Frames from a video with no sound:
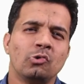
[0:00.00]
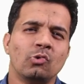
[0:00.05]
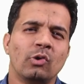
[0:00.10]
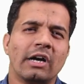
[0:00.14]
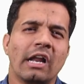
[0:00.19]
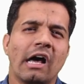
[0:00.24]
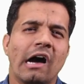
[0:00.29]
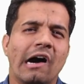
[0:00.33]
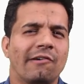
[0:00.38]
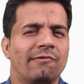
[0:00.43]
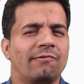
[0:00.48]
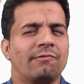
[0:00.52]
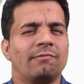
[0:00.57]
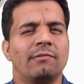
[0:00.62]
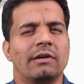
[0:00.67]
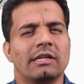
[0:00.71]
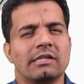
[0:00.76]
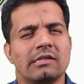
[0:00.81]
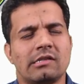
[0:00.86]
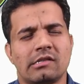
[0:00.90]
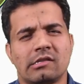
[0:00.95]
2.5
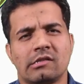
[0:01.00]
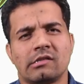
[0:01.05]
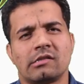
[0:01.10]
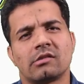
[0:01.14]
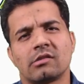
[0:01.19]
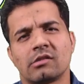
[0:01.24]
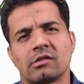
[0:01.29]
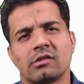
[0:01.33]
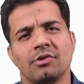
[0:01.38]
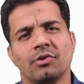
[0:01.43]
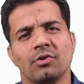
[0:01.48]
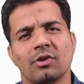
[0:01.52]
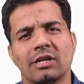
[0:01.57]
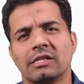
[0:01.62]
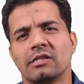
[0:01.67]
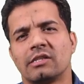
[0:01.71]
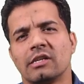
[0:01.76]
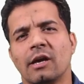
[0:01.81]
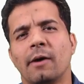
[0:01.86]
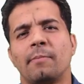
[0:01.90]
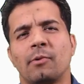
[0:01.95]
months, you
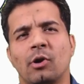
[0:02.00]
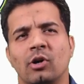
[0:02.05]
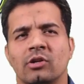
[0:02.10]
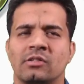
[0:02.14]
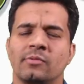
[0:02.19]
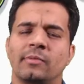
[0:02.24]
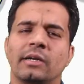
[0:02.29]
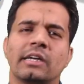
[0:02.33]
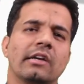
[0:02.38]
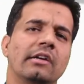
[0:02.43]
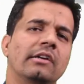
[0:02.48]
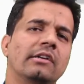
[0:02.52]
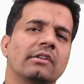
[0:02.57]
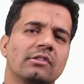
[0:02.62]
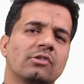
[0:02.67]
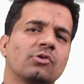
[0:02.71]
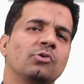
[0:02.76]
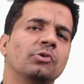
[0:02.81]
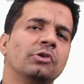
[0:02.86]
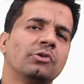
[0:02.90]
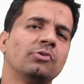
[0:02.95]
can say approximately
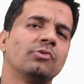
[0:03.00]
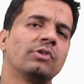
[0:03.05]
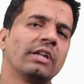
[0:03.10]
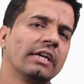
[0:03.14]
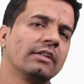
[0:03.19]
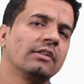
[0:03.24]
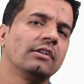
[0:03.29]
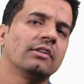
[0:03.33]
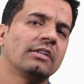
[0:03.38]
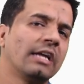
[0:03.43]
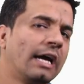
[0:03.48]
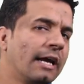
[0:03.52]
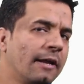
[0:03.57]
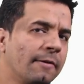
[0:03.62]
it is going to take the